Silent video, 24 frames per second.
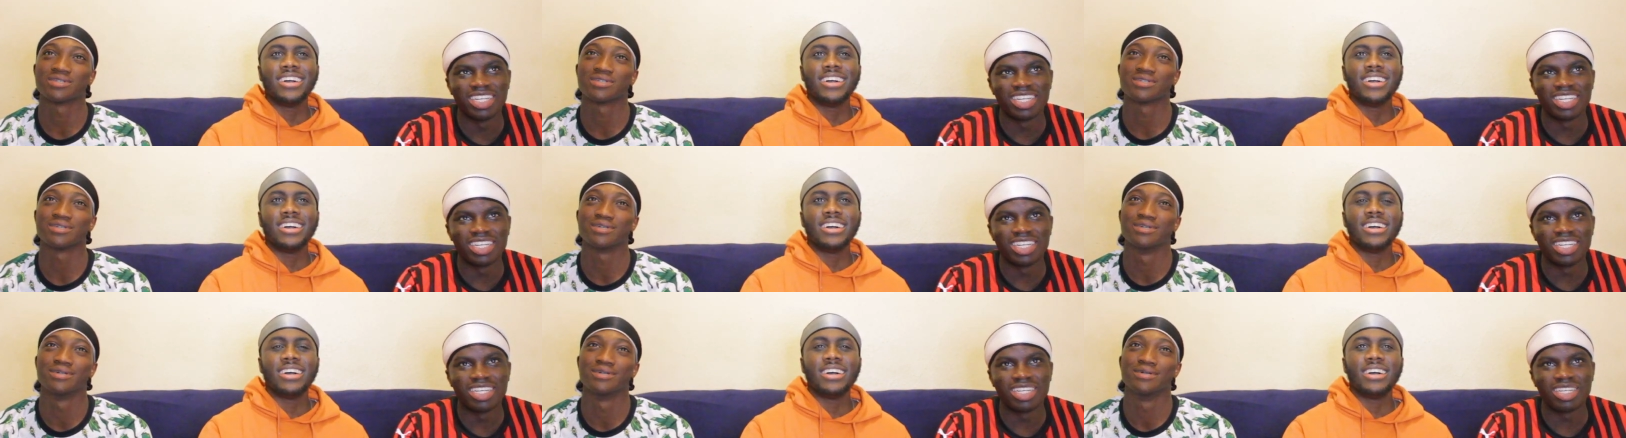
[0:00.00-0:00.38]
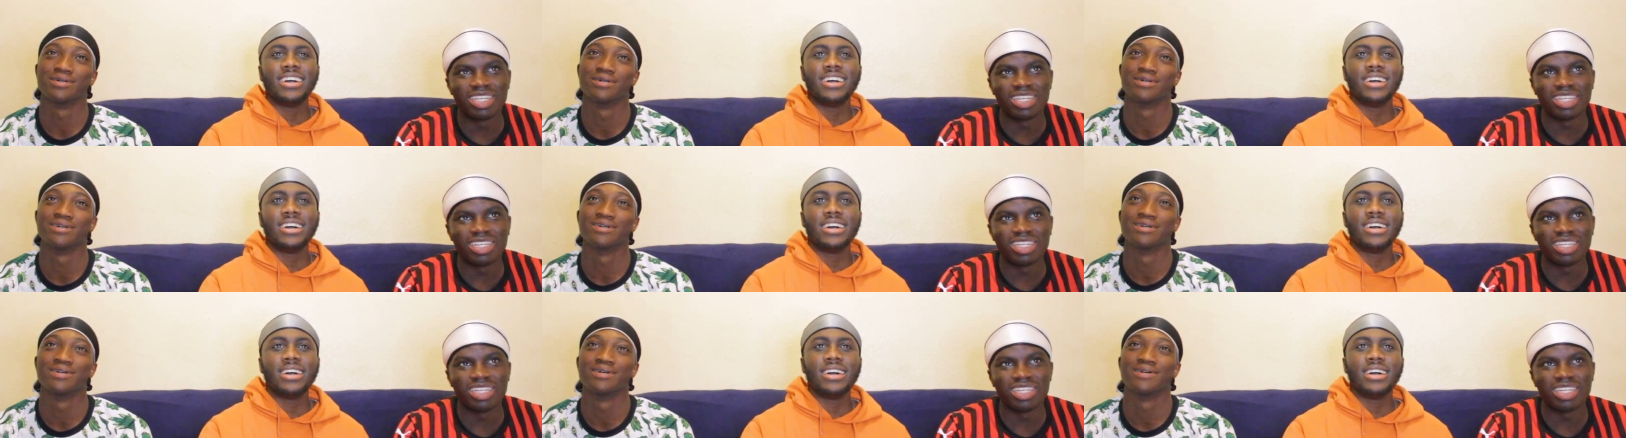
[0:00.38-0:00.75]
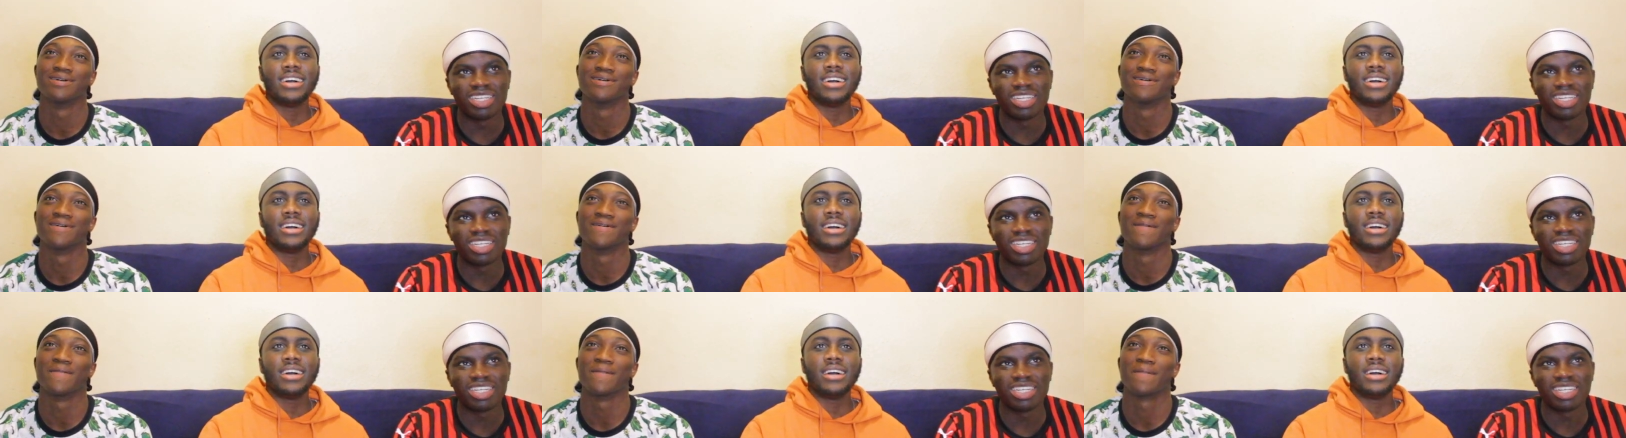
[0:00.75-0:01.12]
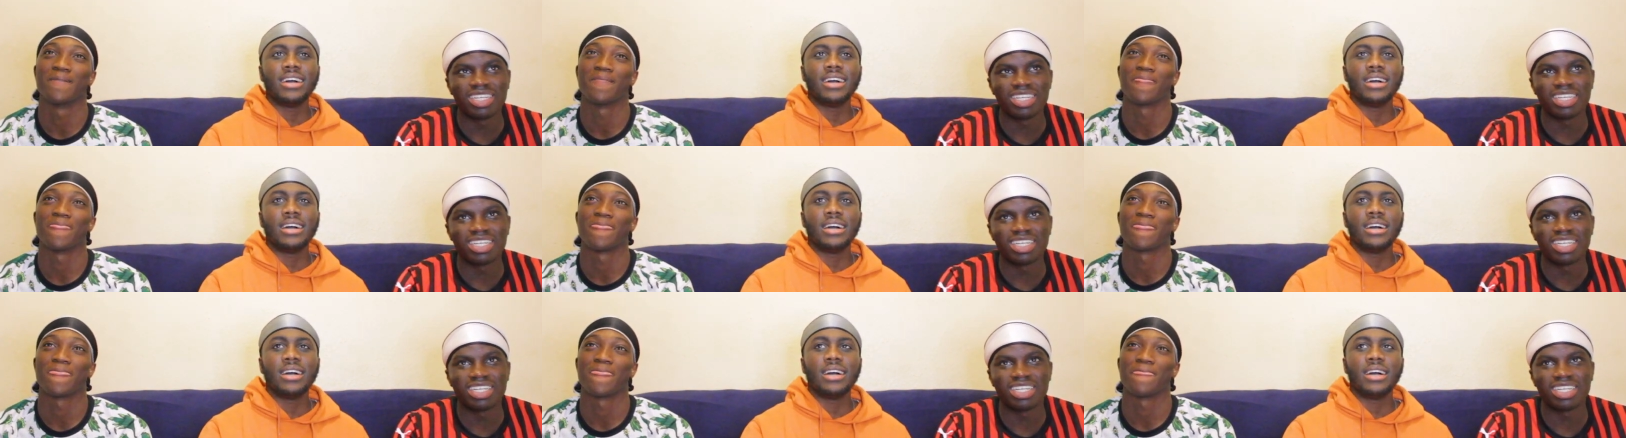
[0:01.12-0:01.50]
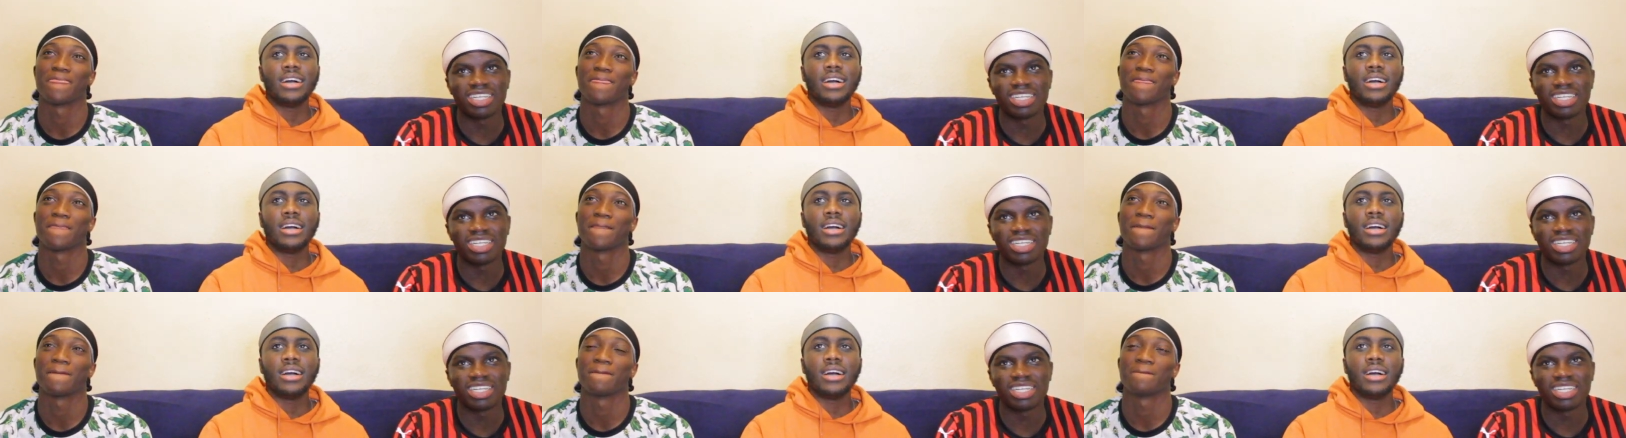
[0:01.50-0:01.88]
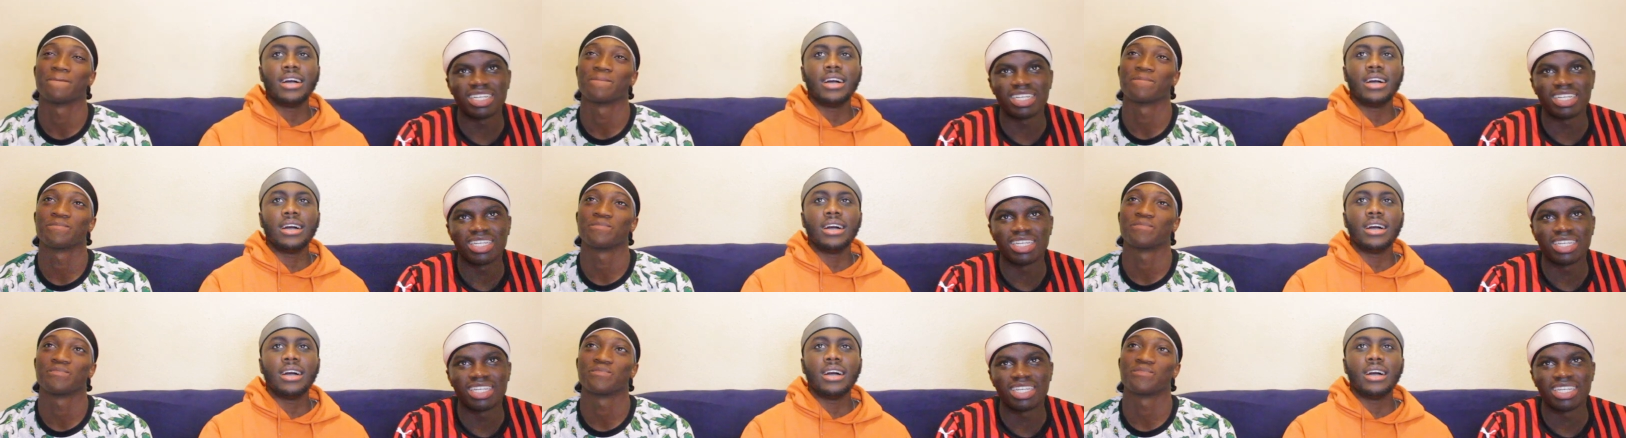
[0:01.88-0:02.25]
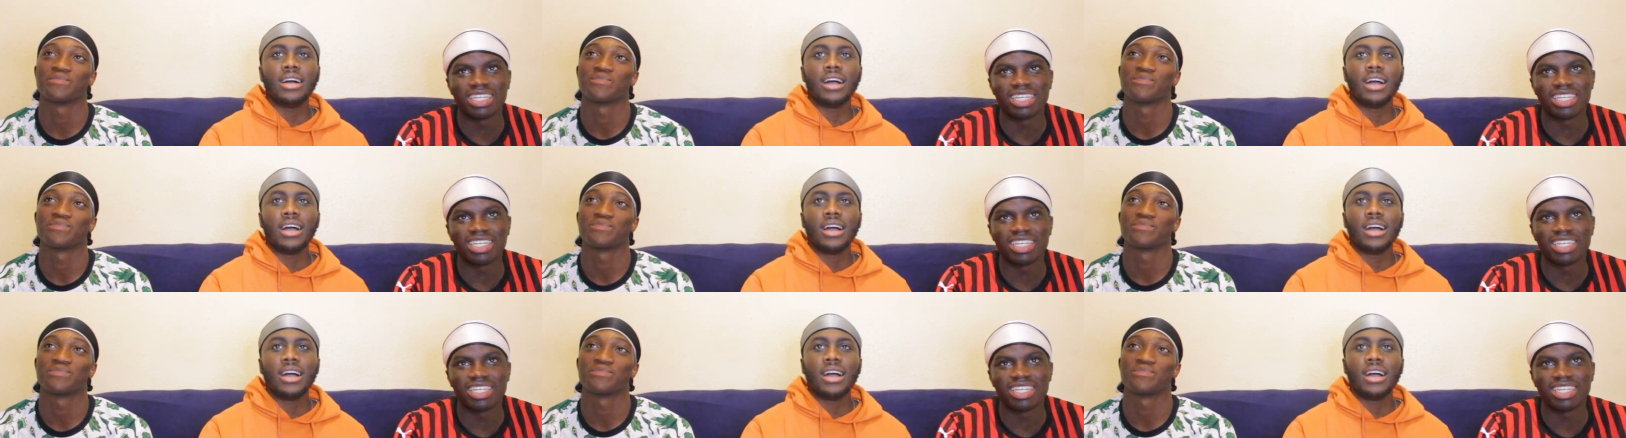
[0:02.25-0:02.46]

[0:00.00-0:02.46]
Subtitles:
[no speech]